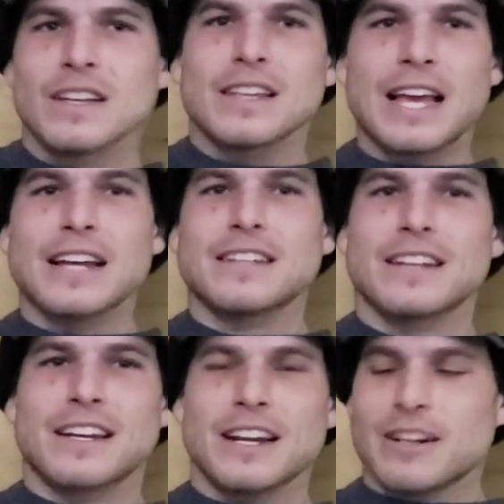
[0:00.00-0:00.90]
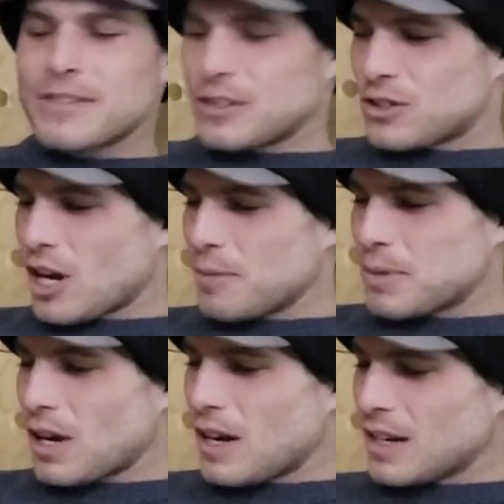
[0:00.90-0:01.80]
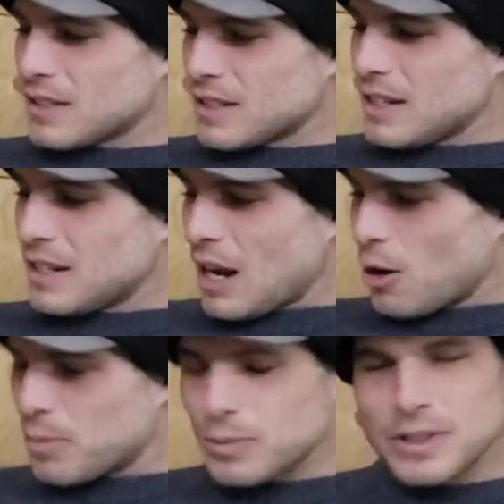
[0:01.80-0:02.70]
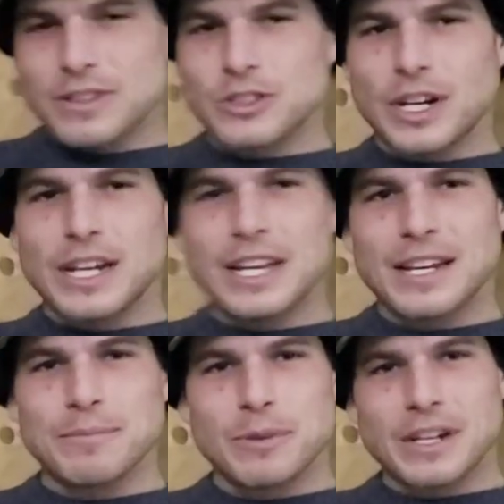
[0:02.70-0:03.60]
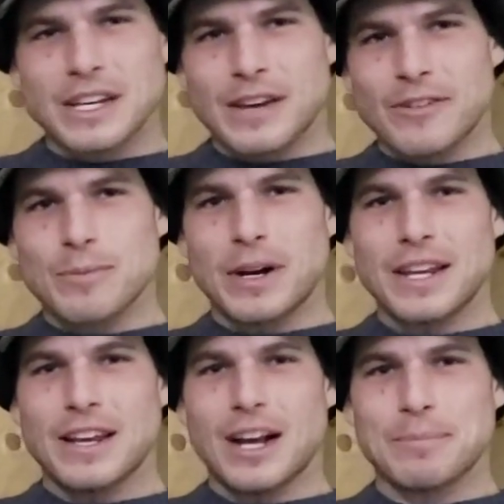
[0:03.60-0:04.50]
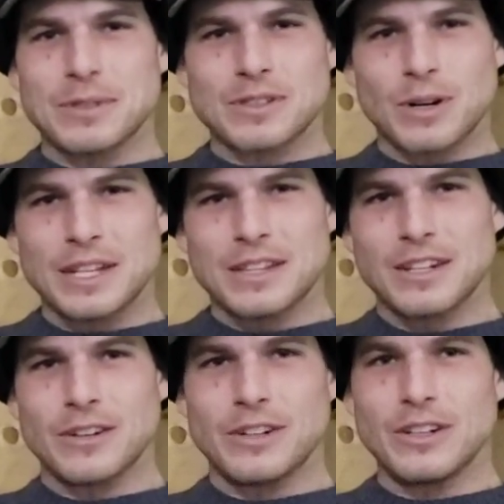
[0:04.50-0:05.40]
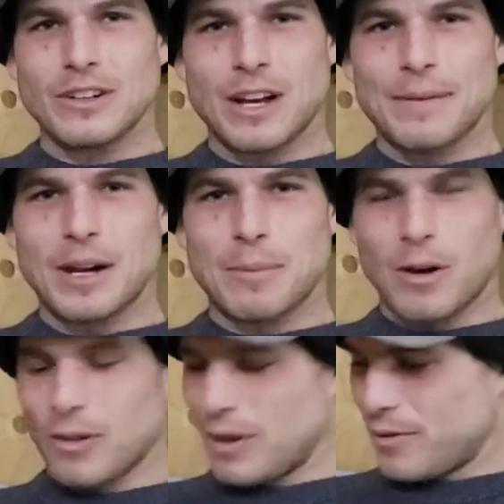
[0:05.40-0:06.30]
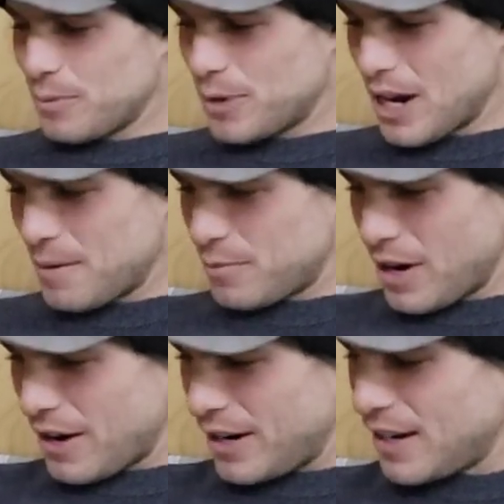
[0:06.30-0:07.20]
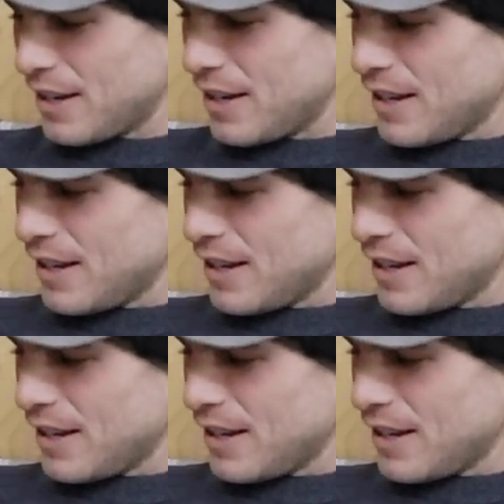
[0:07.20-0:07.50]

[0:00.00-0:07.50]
Yeah, take care of his drop dogs and help him with the training and bringing everybody up. It's quite the ordeal coming up all the way from Grand Prairie.